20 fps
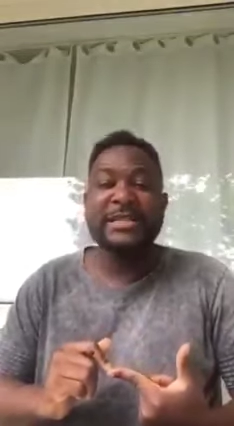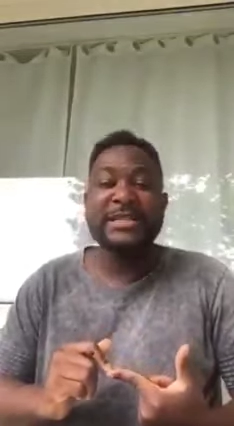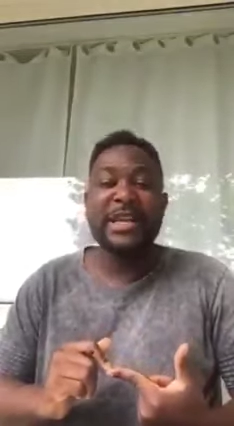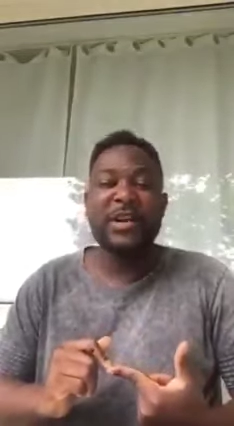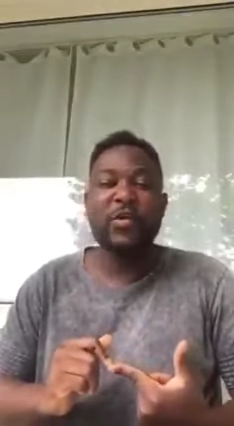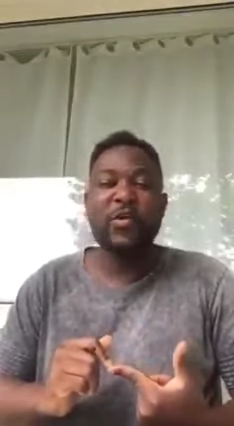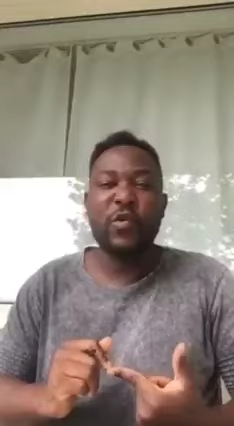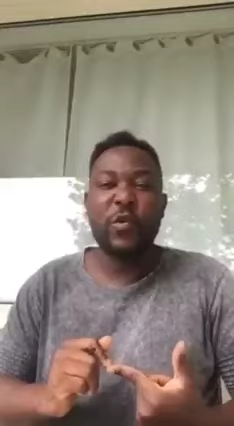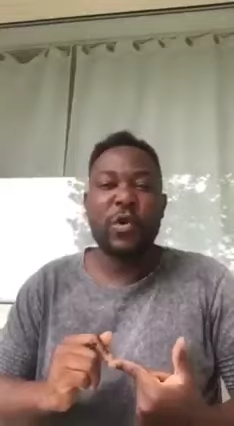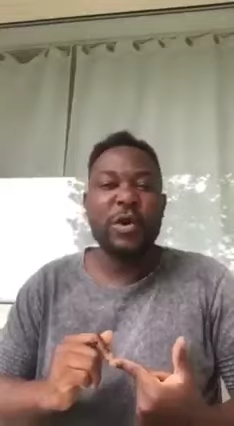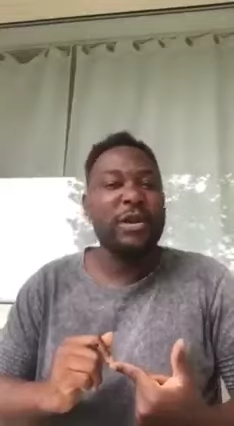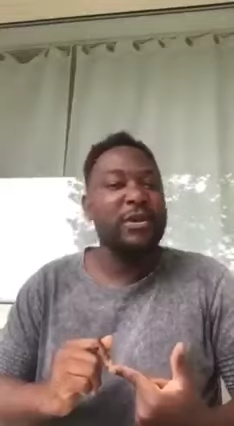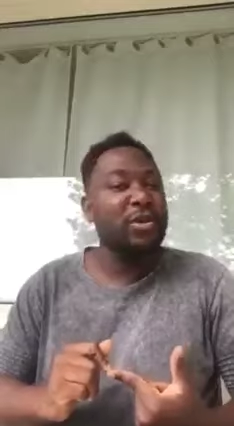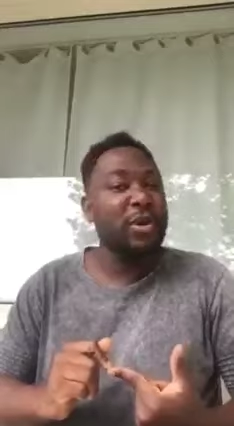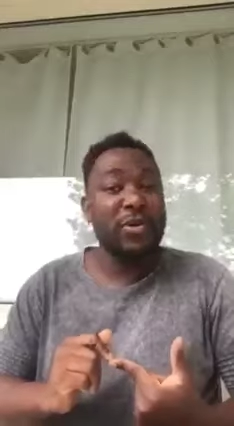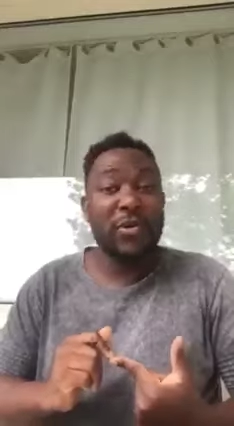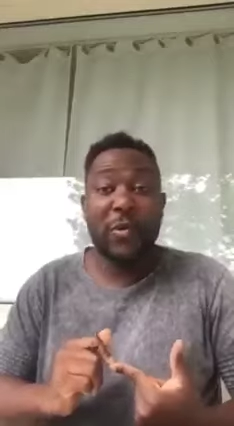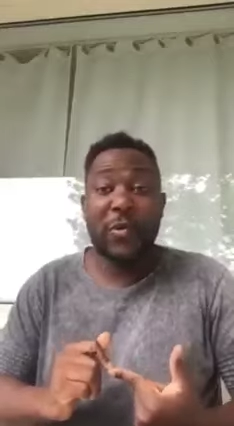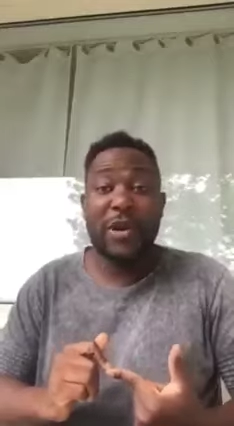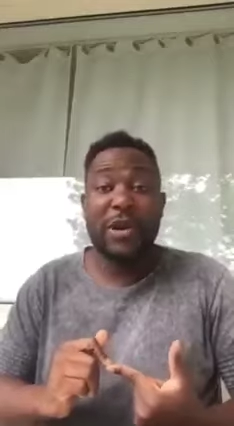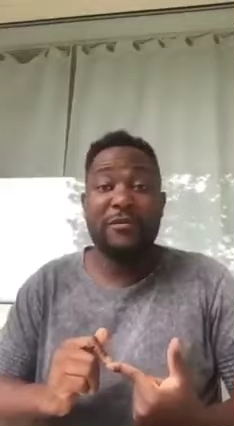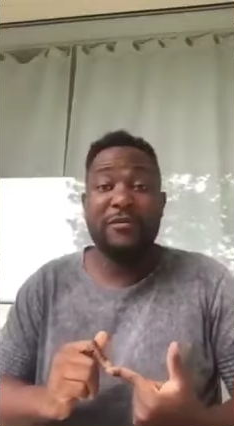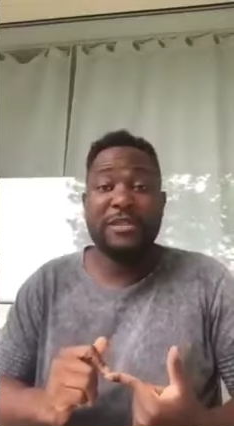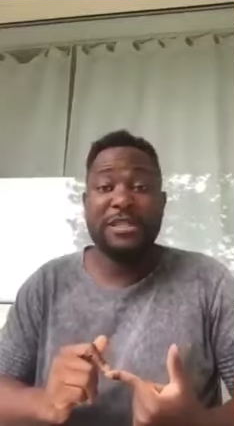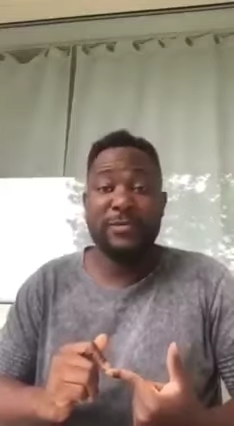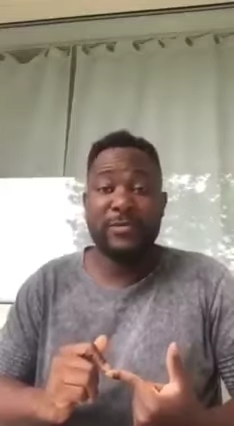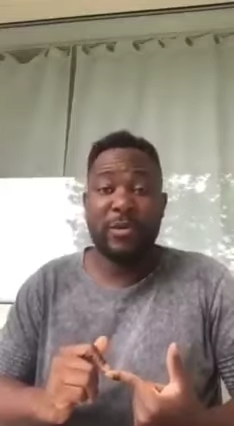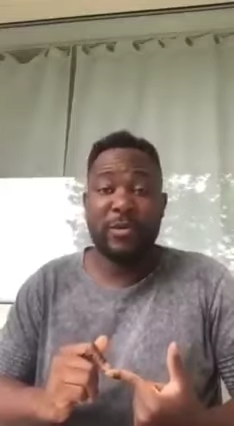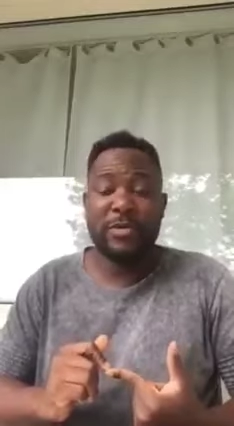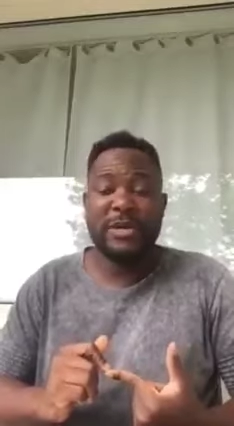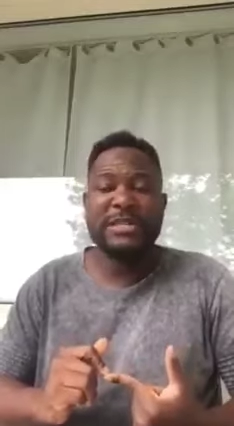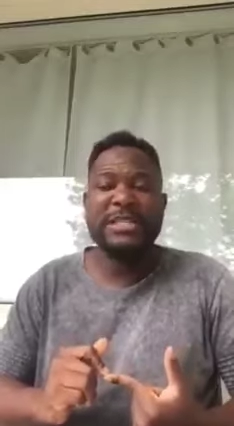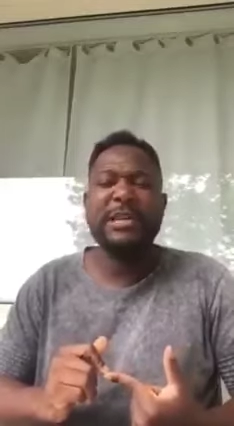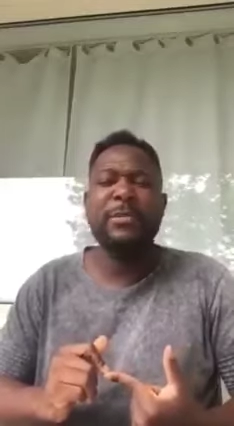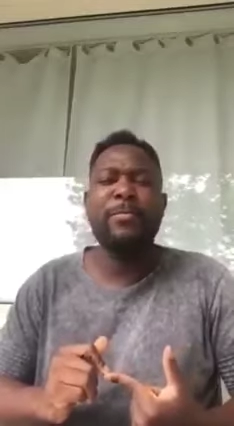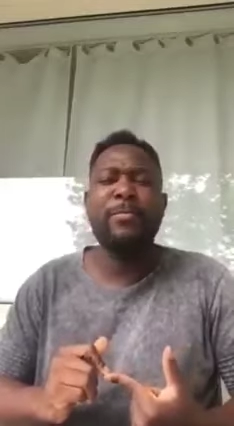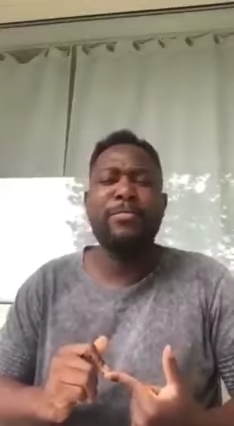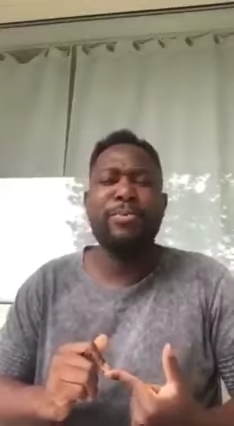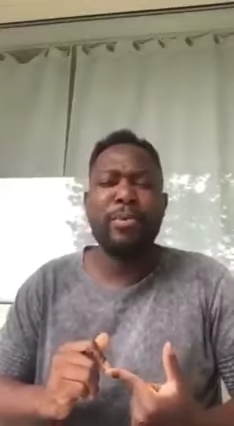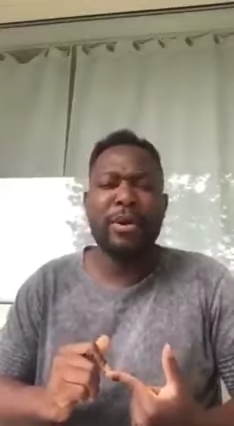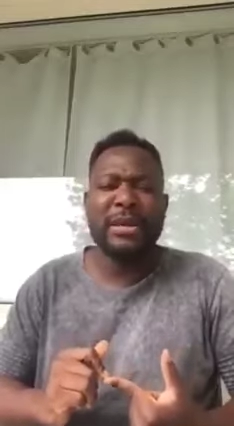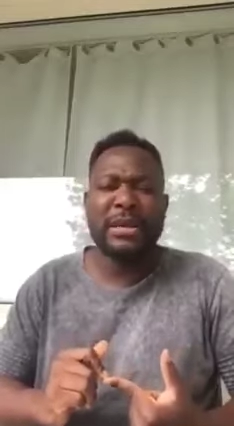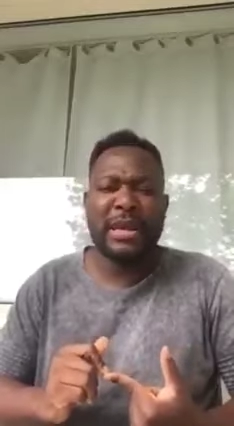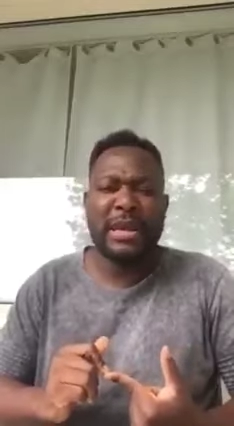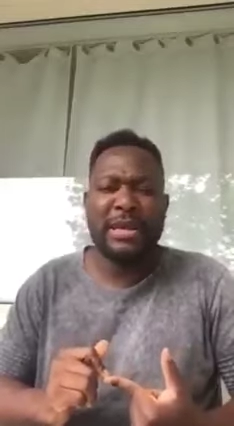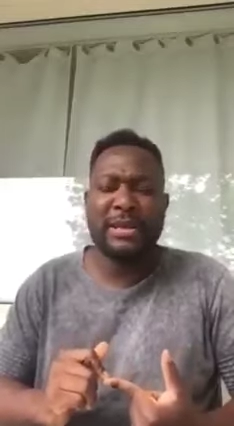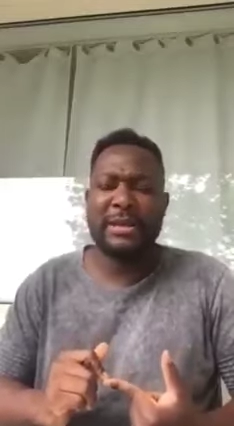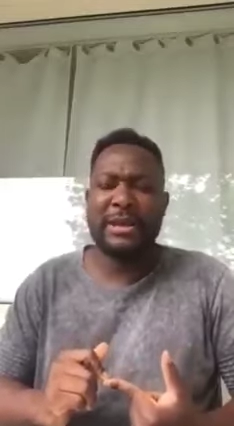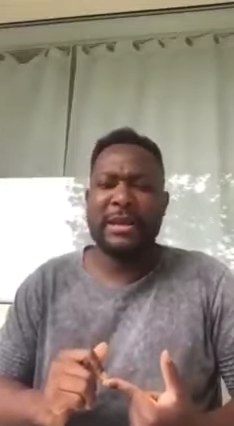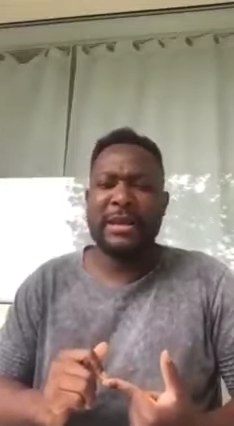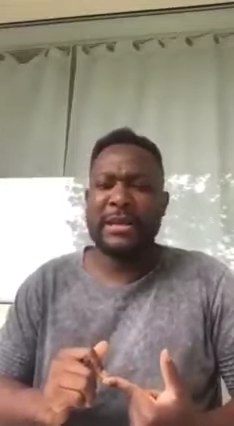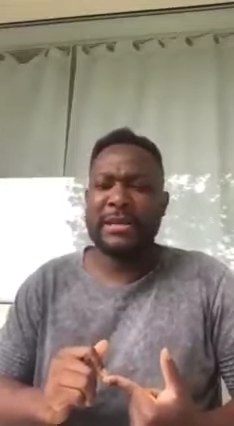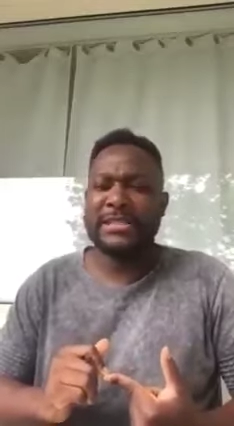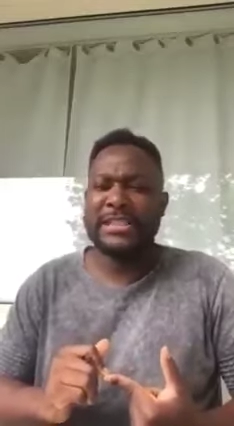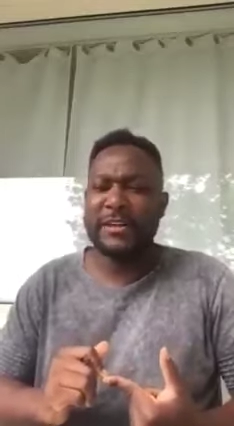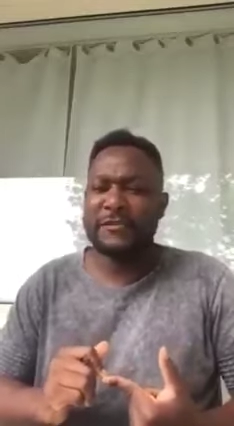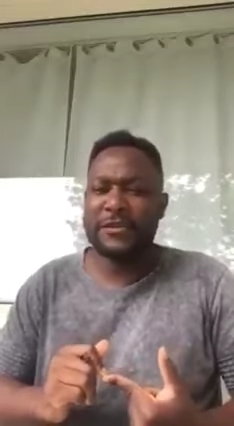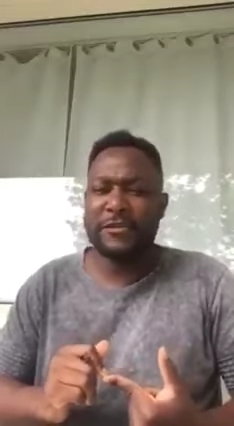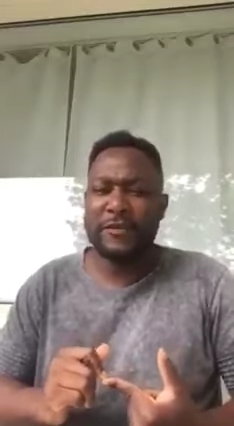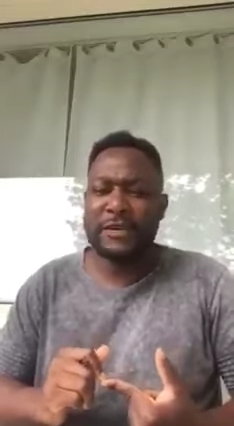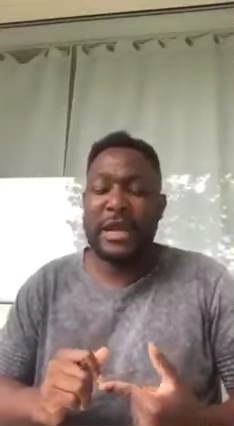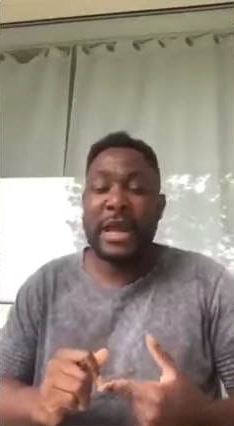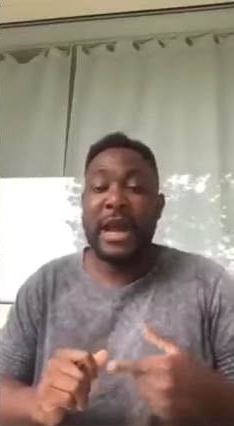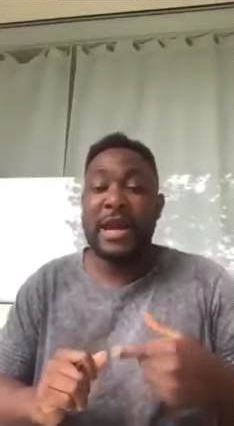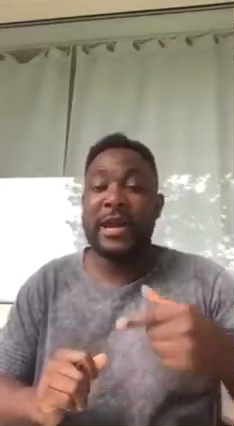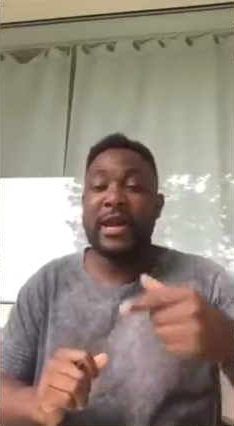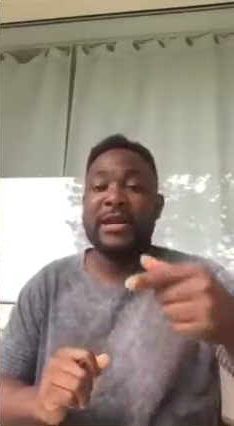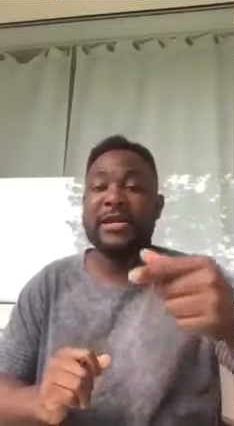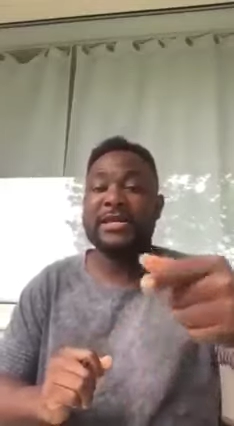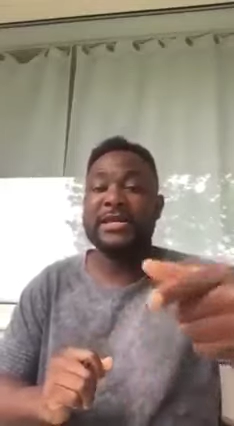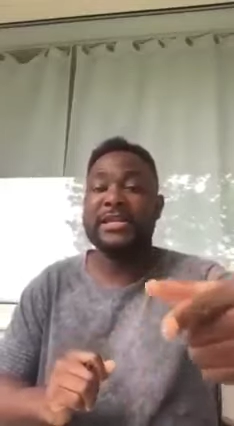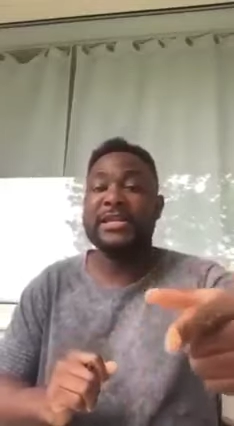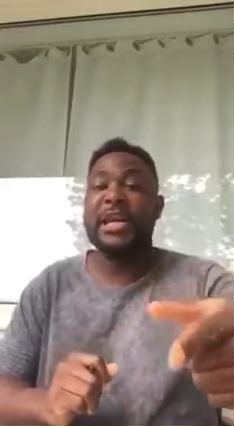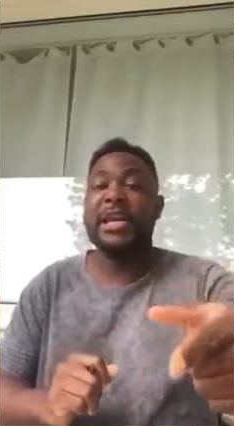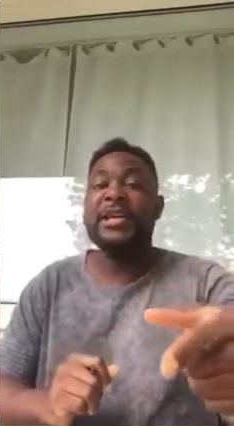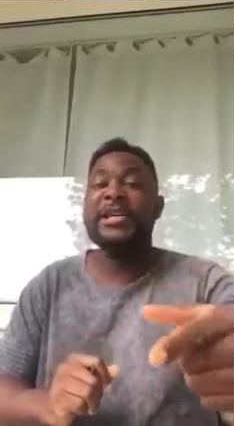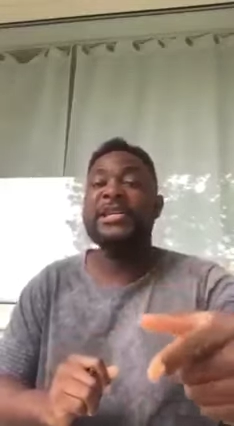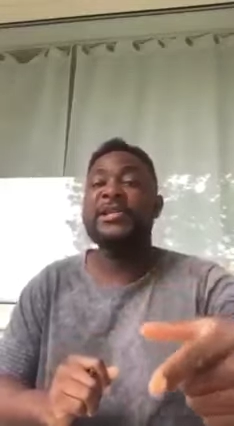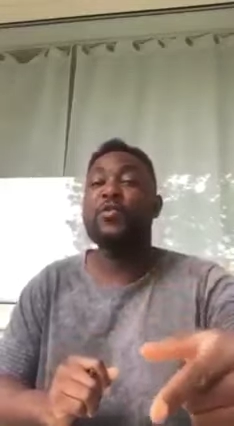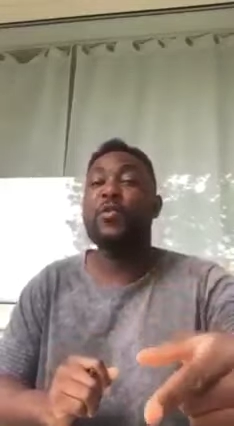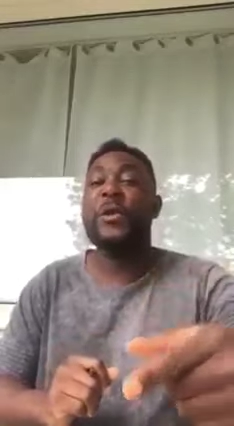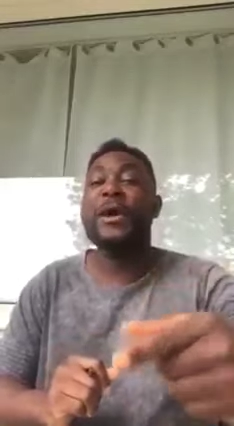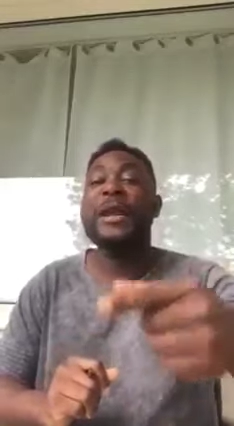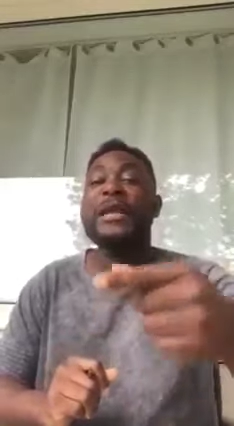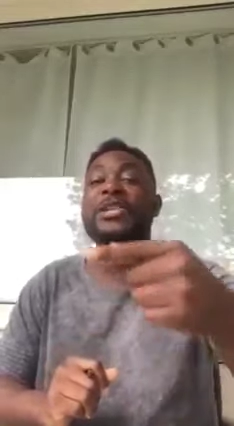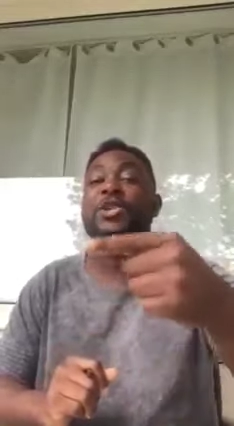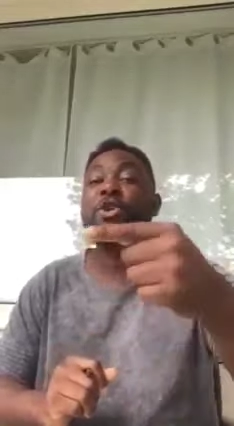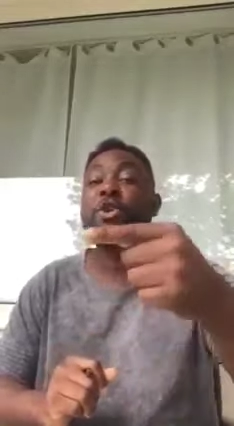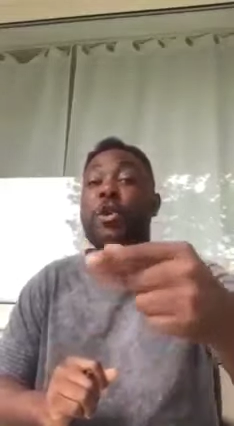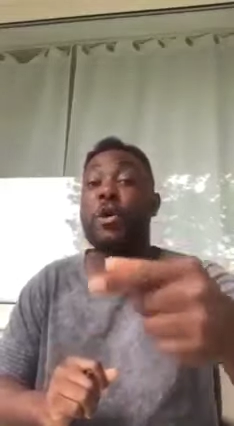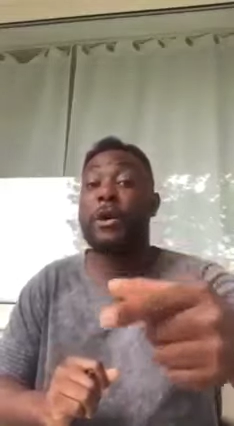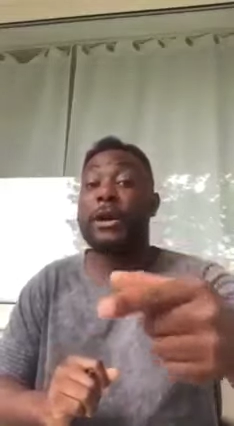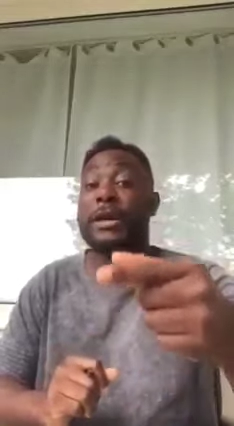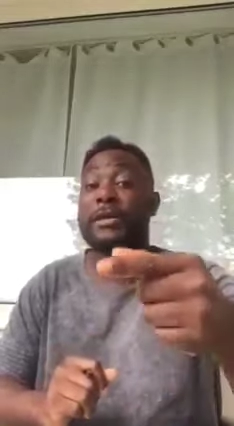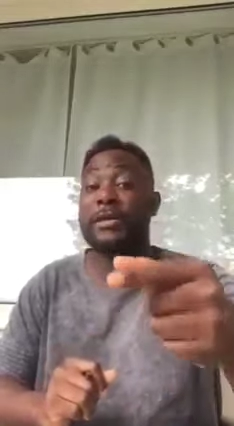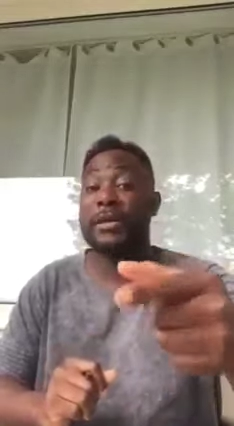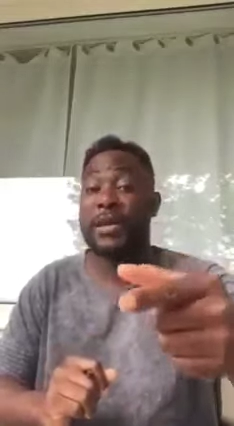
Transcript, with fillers: Sako, not only for diplomacy, brought in self-defense. And now this is this is what has called the